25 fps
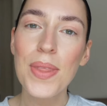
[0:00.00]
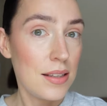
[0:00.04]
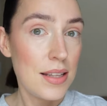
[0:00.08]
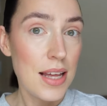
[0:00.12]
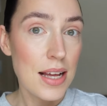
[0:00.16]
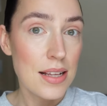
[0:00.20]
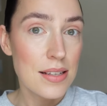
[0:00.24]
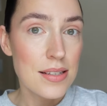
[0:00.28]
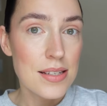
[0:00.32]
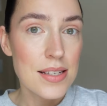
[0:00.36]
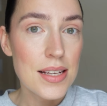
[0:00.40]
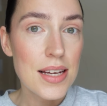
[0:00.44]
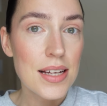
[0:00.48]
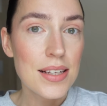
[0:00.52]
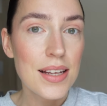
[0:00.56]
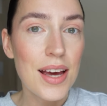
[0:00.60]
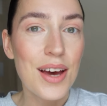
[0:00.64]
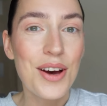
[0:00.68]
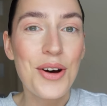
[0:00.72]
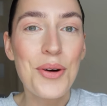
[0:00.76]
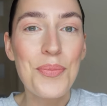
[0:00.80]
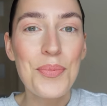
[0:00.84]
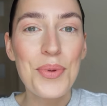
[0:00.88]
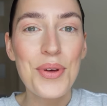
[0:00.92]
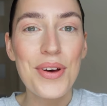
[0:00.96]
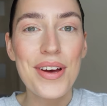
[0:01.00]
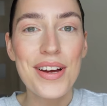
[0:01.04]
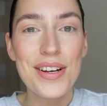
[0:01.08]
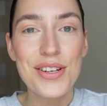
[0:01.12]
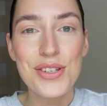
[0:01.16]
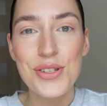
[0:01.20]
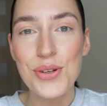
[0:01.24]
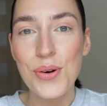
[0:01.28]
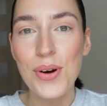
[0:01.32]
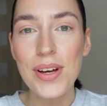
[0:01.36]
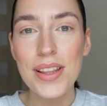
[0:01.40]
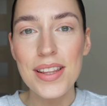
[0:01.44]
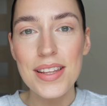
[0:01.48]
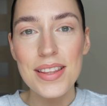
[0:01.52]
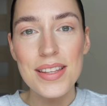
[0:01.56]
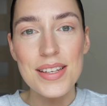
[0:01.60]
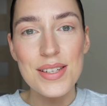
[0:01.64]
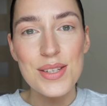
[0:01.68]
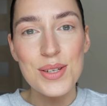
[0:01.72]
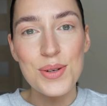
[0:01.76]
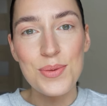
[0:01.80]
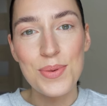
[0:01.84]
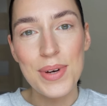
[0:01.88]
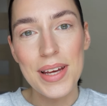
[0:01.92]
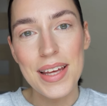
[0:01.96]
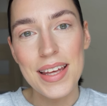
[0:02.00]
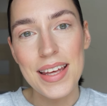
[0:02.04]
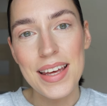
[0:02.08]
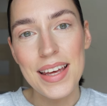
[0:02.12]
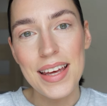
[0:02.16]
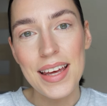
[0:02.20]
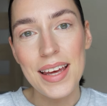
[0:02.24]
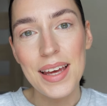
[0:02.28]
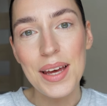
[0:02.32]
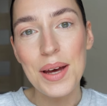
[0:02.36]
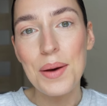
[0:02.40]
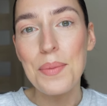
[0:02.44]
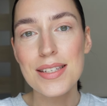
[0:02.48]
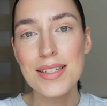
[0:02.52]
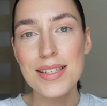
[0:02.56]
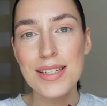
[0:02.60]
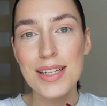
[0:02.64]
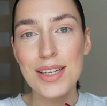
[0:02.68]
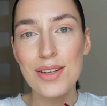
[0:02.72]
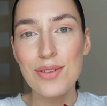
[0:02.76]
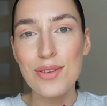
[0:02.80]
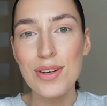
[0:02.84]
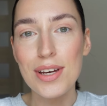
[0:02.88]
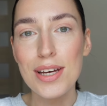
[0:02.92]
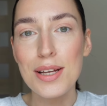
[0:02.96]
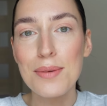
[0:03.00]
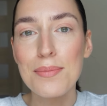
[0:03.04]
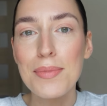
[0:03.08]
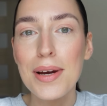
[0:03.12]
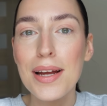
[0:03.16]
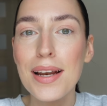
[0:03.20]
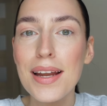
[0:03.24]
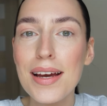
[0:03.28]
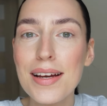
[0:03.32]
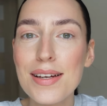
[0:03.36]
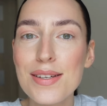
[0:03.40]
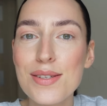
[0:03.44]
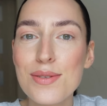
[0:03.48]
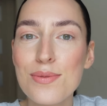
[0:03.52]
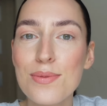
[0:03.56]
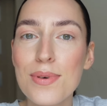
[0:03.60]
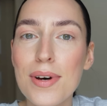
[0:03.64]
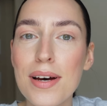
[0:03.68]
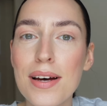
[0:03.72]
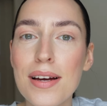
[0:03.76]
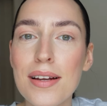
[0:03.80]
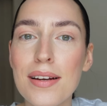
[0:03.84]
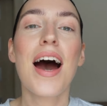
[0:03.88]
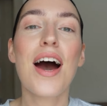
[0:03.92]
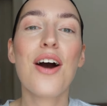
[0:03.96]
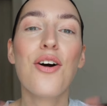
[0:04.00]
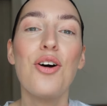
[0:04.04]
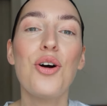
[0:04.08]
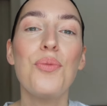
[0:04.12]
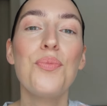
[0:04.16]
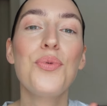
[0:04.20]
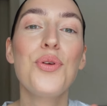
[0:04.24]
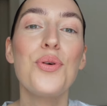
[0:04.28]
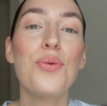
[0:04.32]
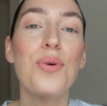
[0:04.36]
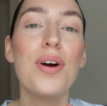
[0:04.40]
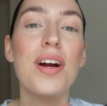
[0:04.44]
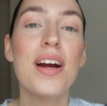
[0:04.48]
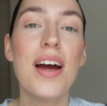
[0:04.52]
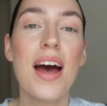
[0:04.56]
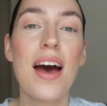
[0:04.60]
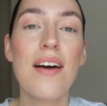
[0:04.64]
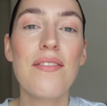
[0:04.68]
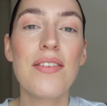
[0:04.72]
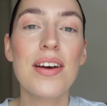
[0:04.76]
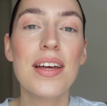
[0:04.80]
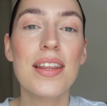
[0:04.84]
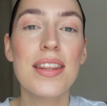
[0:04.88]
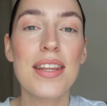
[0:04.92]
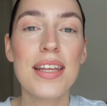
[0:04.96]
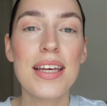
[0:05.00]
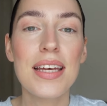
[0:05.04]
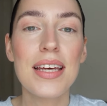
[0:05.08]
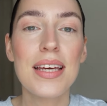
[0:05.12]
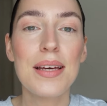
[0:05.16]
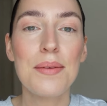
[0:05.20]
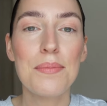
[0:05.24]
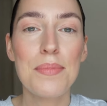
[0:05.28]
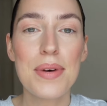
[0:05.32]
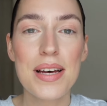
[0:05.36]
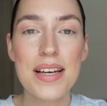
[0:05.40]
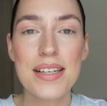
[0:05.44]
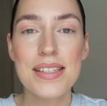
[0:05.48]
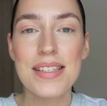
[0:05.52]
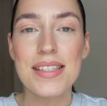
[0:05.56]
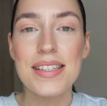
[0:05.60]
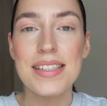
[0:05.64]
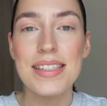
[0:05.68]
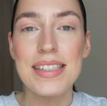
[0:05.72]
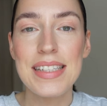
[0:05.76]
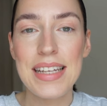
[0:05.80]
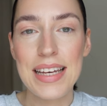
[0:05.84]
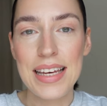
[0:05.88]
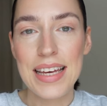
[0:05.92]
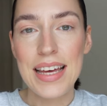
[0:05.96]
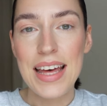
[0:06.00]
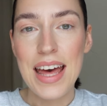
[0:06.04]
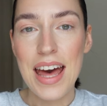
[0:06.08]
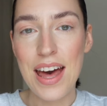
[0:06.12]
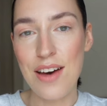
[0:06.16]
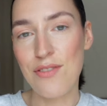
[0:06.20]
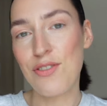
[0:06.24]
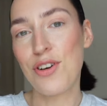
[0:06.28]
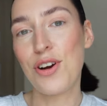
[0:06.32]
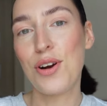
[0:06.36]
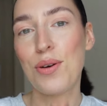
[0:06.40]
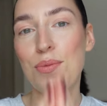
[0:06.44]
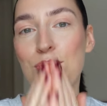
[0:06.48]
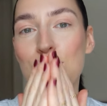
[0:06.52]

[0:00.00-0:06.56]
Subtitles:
That's it. I hope you enjoyed this quickie. See you in my next one. I hope you are having the best day ever.